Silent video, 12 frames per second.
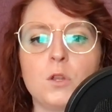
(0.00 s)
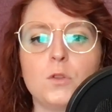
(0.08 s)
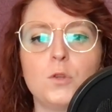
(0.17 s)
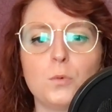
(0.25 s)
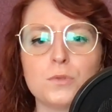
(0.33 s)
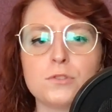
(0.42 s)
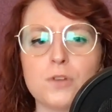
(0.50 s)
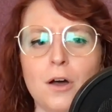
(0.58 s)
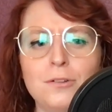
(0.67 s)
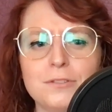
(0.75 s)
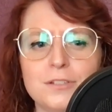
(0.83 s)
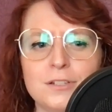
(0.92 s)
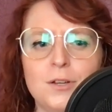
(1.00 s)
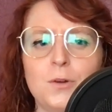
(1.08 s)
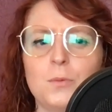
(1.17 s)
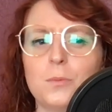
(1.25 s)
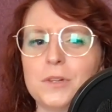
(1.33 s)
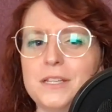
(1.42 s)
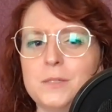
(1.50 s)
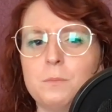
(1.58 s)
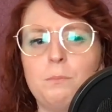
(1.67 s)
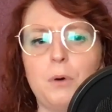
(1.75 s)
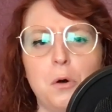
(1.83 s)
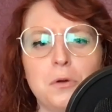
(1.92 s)
The result were these
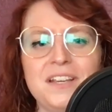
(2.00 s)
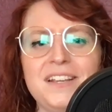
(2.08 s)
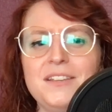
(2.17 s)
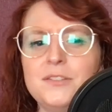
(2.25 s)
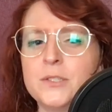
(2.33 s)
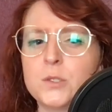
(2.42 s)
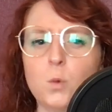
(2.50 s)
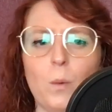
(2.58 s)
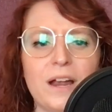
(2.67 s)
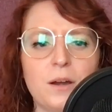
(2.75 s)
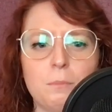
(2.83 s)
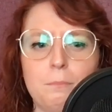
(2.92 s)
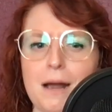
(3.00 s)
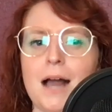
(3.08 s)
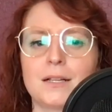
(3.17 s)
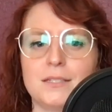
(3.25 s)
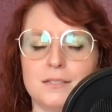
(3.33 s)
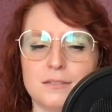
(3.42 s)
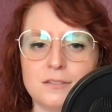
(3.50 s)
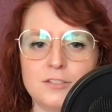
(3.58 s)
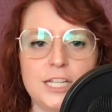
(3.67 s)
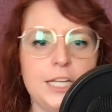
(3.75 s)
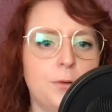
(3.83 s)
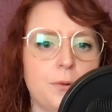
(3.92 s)
bulky, square boxes
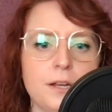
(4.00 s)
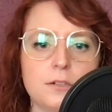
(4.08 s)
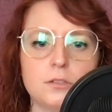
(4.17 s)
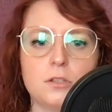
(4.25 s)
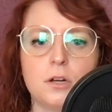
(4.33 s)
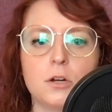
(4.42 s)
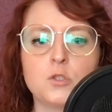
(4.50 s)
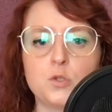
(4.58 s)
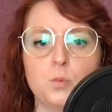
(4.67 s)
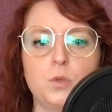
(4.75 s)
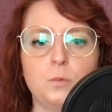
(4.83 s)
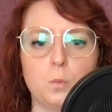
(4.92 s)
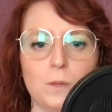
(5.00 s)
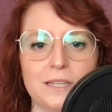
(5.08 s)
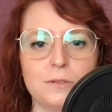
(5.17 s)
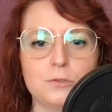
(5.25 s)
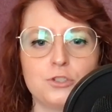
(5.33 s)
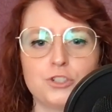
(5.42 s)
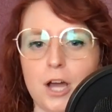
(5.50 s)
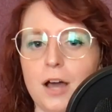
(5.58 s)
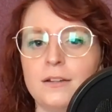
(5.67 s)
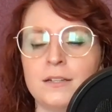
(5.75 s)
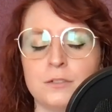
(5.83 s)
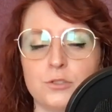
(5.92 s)
teetering on large wooden wheels
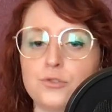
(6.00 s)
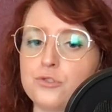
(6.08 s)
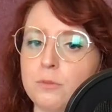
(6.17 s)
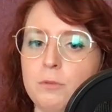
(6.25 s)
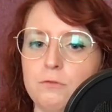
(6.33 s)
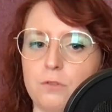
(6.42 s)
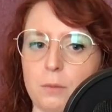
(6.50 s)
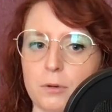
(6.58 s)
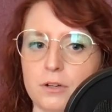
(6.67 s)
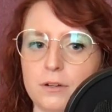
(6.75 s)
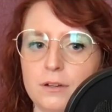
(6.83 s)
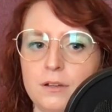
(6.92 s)
shod in a strip of rubber.